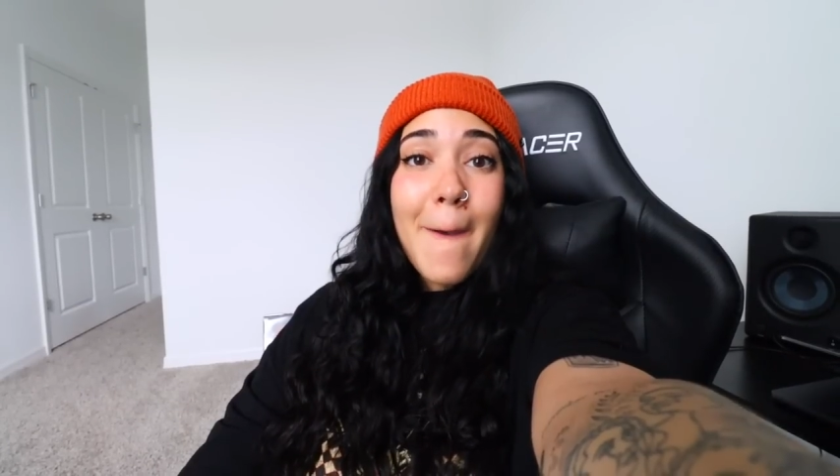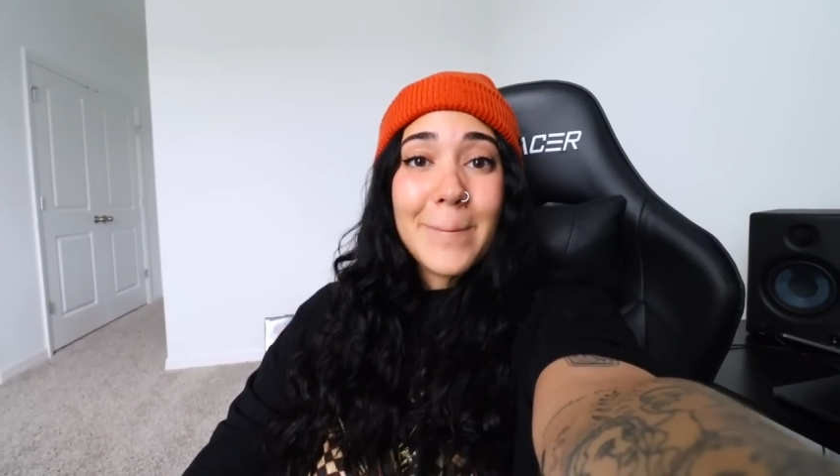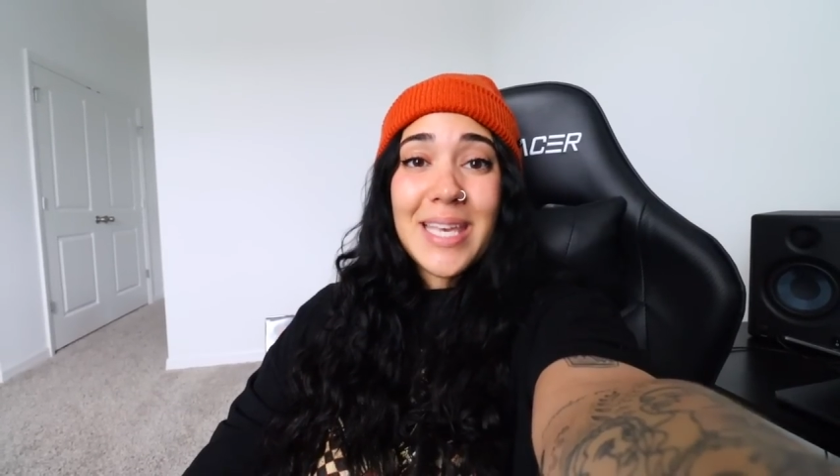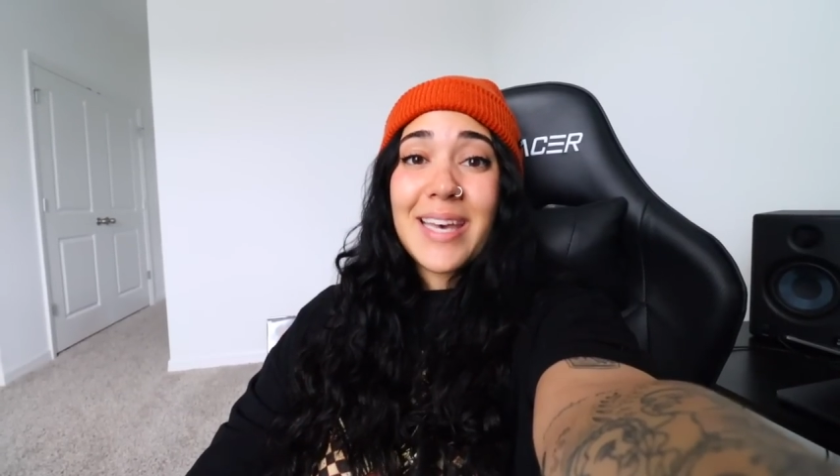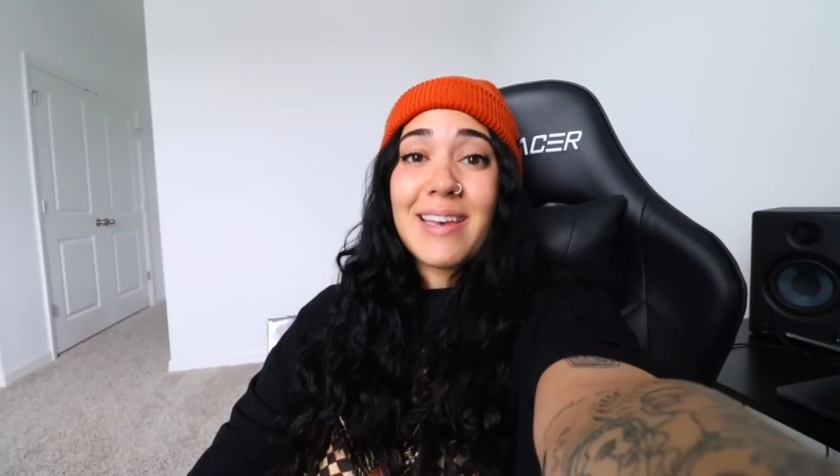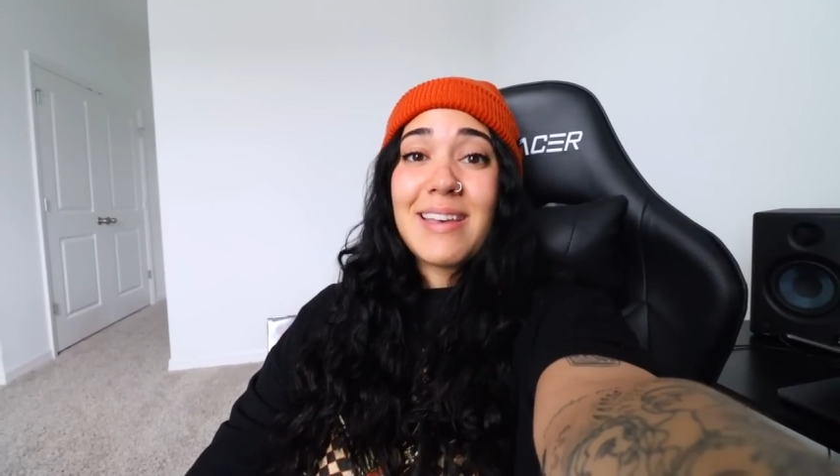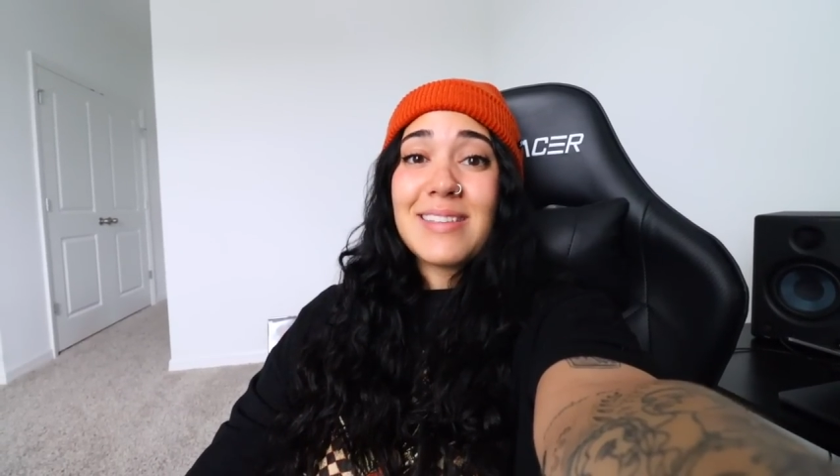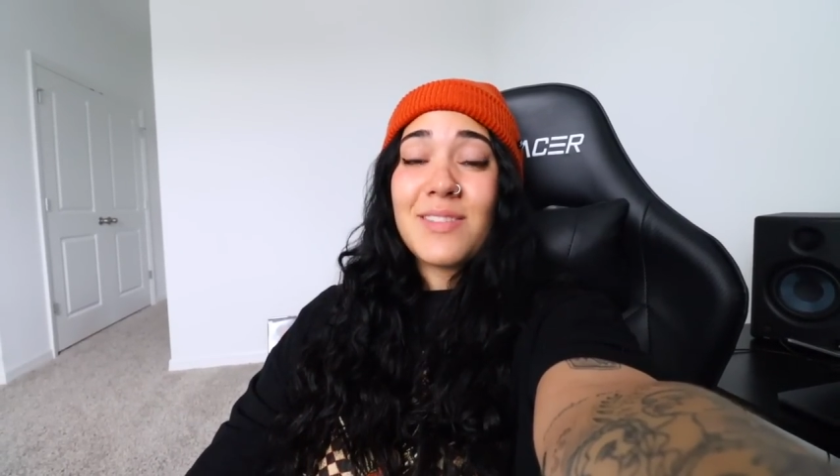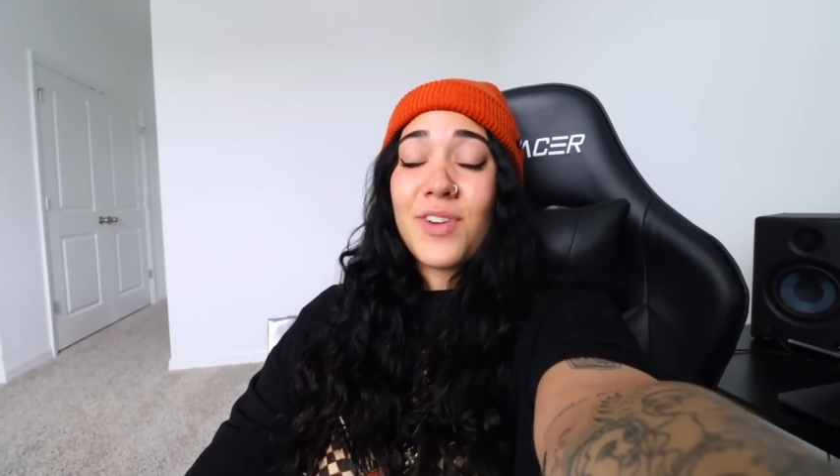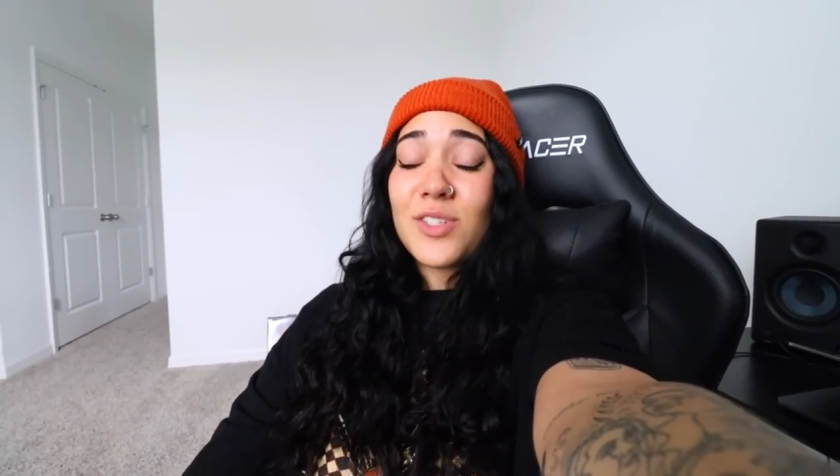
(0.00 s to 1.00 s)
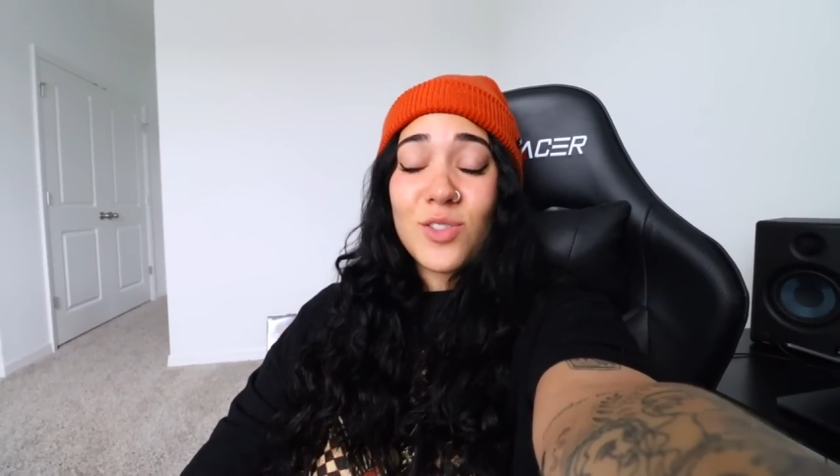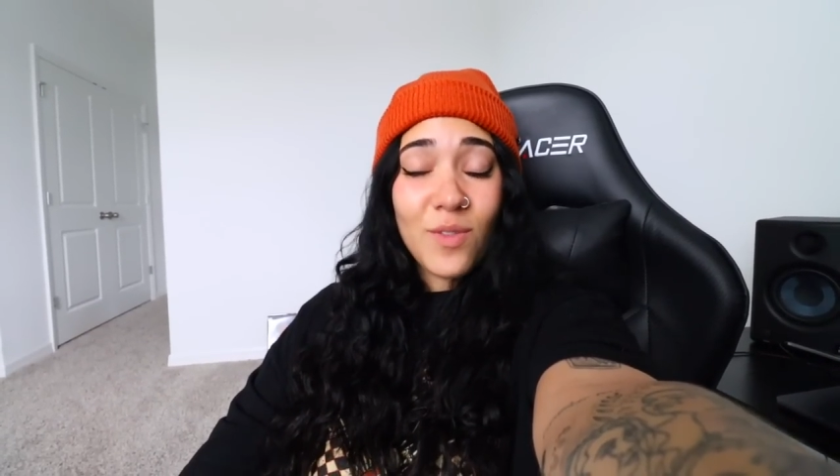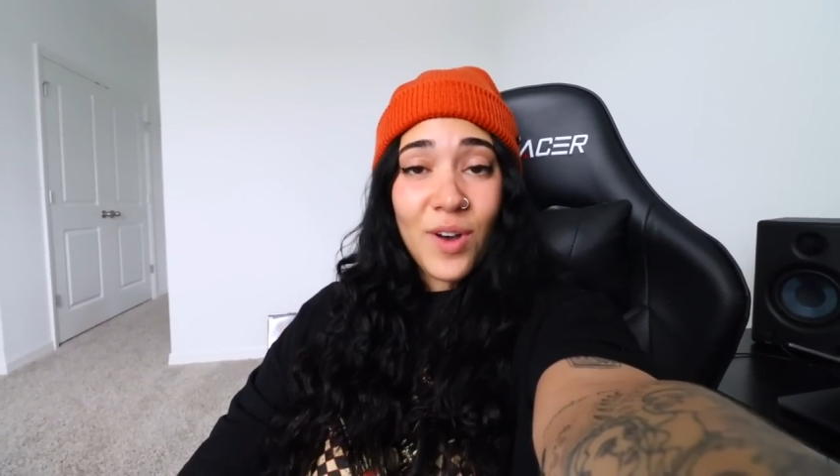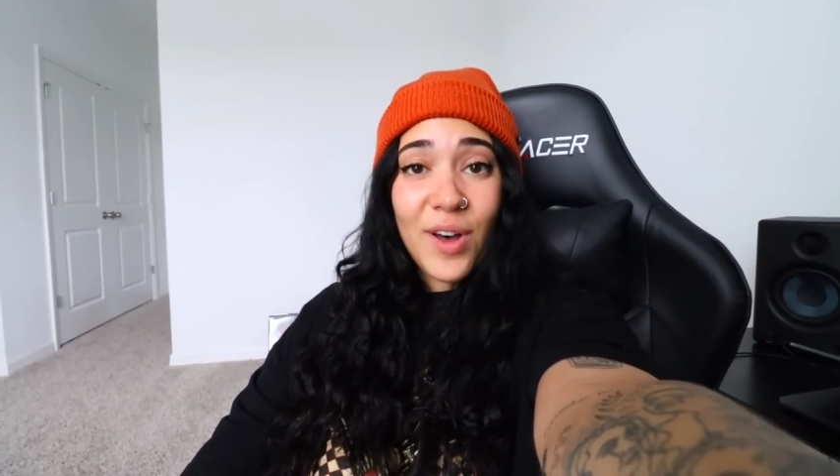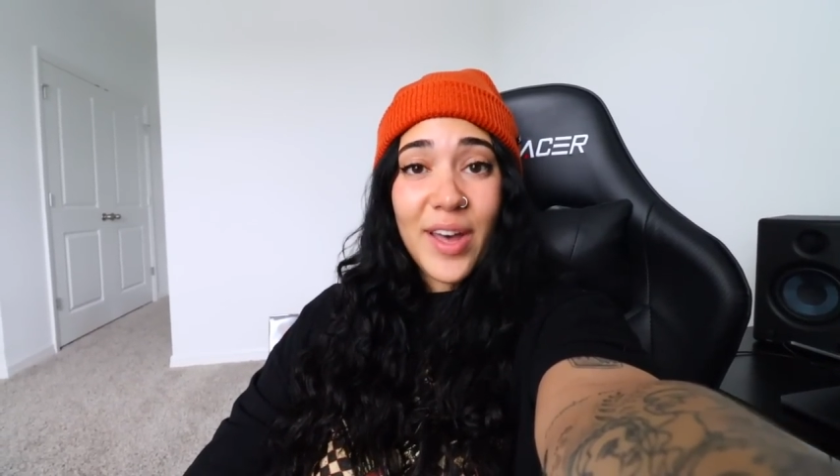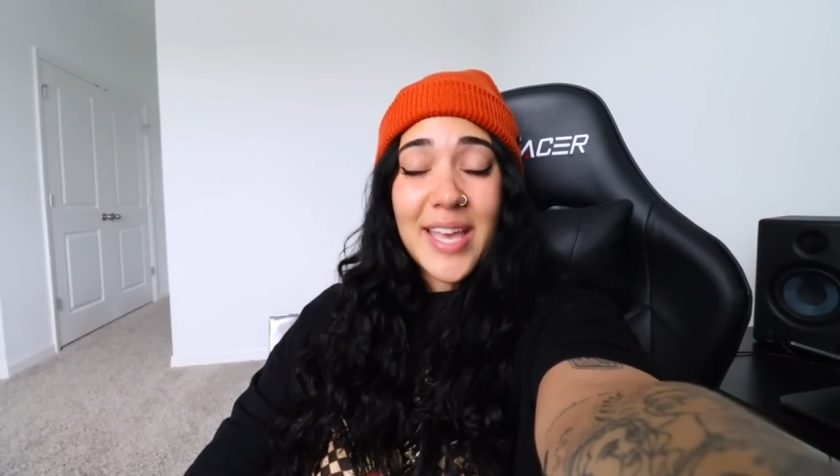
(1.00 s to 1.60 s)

because first of all,